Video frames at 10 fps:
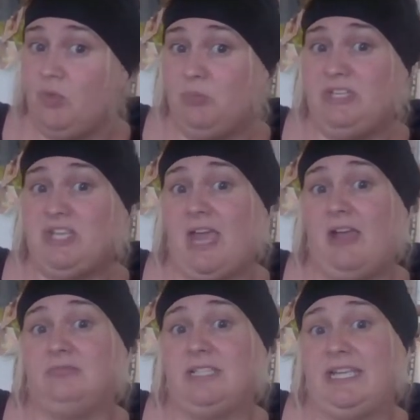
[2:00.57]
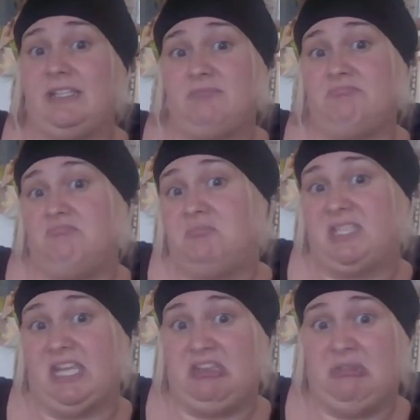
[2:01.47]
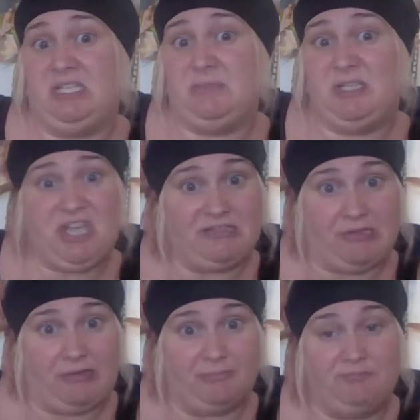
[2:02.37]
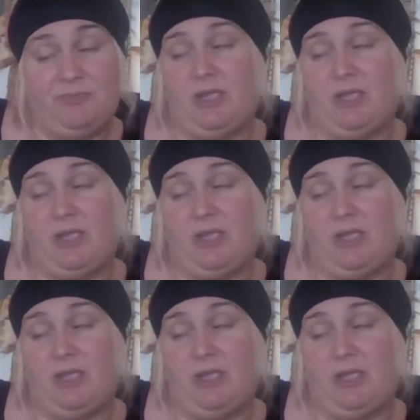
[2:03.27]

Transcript: reach out and say you need checked on.